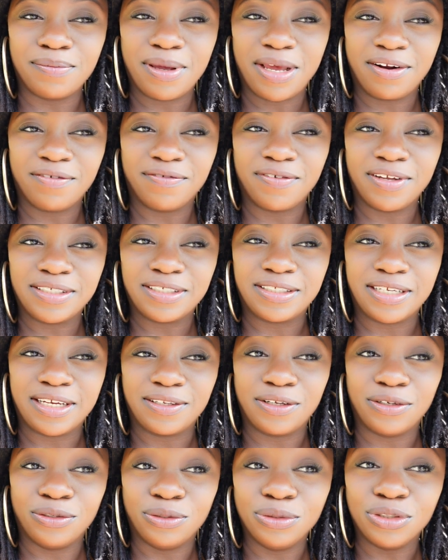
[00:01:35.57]

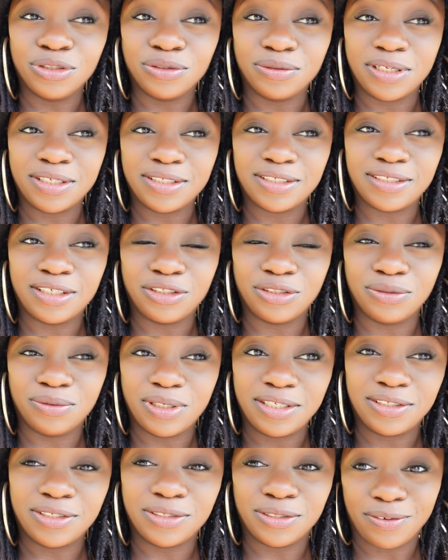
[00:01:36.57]
manifesting the nutrients that you
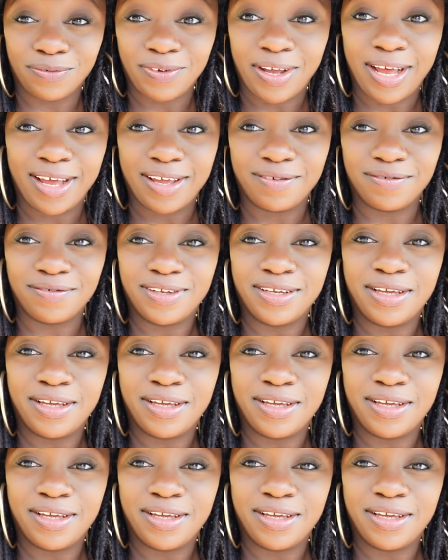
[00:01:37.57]
need to survive.